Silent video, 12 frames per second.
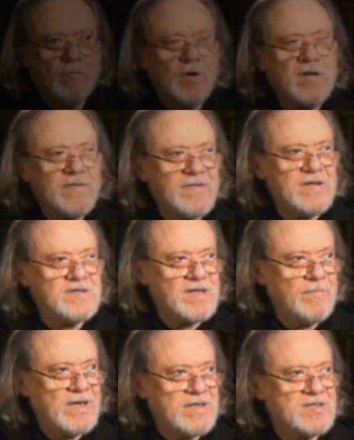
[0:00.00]
One of the things
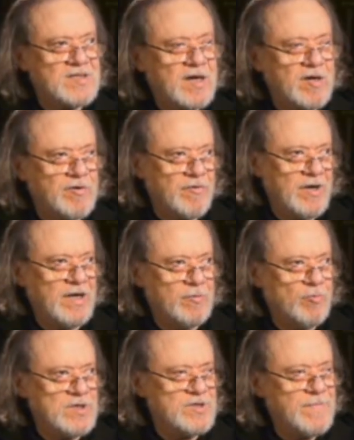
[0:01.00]
that made Sire
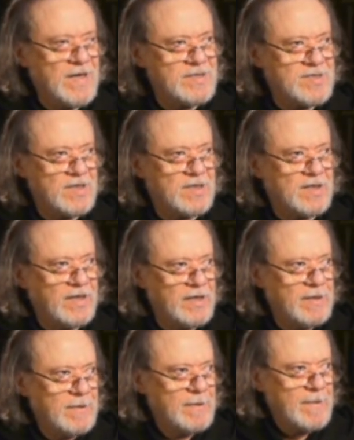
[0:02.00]
great was basically
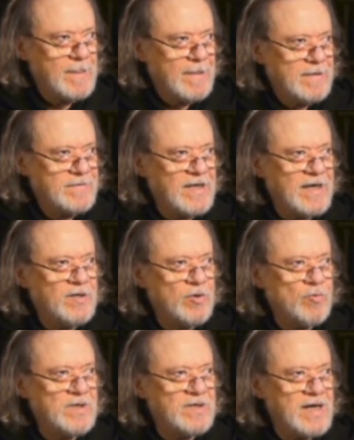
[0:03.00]
they
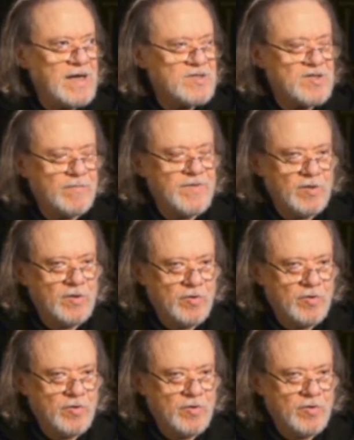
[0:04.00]
knew when they had something